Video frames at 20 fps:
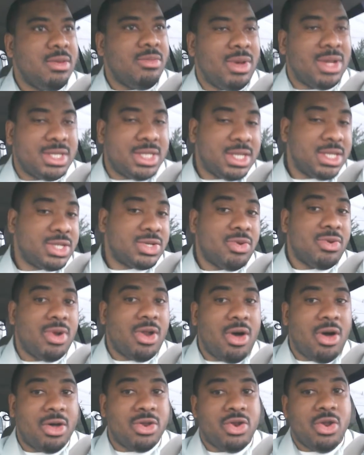my
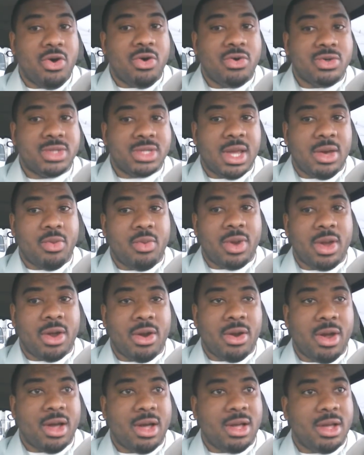sister-in-law knows that
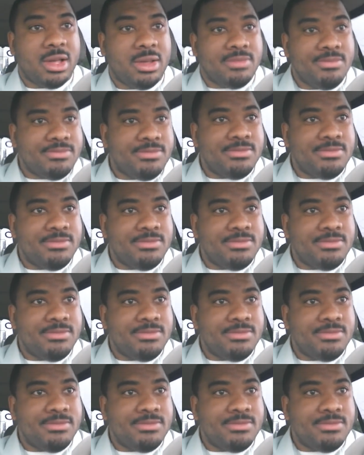we're